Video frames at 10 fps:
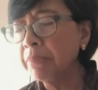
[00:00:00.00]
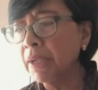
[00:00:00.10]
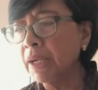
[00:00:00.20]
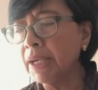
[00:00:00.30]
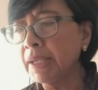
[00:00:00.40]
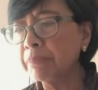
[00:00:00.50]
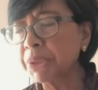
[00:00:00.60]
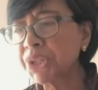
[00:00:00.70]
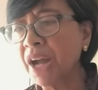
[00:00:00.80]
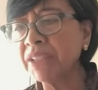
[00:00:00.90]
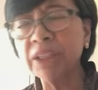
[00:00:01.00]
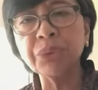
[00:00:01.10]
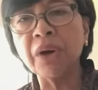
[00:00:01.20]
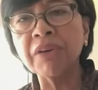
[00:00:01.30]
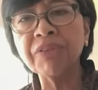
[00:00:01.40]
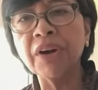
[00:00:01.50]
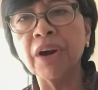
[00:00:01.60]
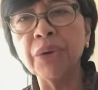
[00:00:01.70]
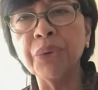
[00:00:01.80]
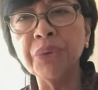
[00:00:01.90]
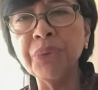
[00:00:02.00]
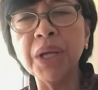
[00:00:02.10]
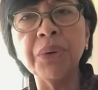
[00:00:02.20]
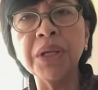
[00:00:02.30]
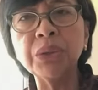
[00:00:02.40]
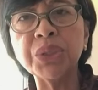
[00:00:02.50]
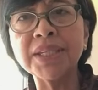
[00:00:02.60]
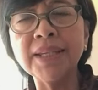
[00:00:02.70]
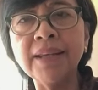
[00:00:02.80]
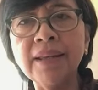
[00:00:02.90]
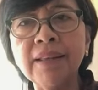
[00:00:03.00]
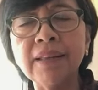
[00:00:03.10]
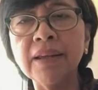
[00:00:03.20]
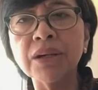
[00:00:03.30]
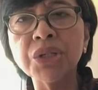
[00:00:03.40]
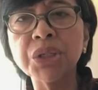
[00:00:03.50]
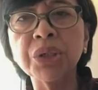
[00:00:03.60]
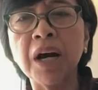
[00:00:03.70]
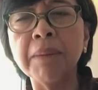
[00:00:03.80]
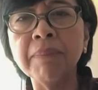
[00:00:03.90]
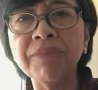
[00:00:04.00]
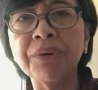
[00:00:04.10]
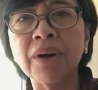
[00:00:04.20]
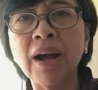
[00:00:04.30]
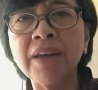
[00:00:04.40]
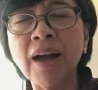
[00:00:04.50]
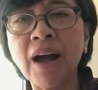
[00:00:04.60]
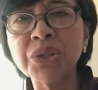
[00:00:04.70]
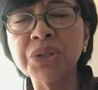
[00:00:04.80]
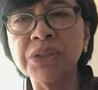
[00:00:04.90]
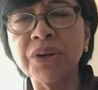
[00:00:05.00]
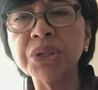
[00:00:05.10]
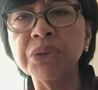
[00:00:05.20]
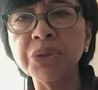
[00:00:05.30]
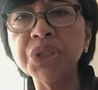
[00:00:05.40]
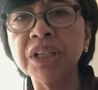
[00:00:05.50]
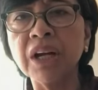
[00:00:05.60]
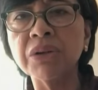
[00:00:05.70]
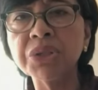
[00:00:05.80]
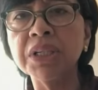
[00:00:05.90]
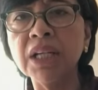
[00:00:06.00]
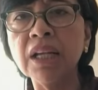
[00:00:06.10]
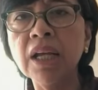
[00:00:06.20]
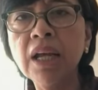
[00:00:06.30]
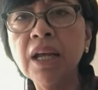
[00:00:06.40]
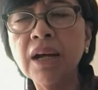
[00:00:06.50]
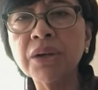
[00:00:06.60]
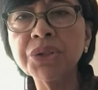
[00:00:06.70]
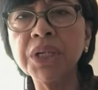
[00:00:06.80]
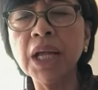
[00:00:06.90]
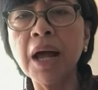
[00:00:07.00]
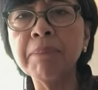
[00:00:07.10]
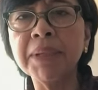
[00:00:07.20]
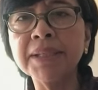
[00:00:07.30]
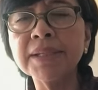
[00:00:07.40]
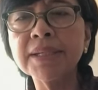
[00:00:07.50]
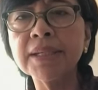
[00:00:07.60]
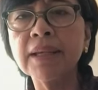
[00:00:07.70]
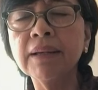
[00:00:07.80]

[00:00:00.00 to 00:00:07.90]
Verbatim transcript: uh, protracted warfare are go we going to see in the years to come before an actual resolution actually actually happens?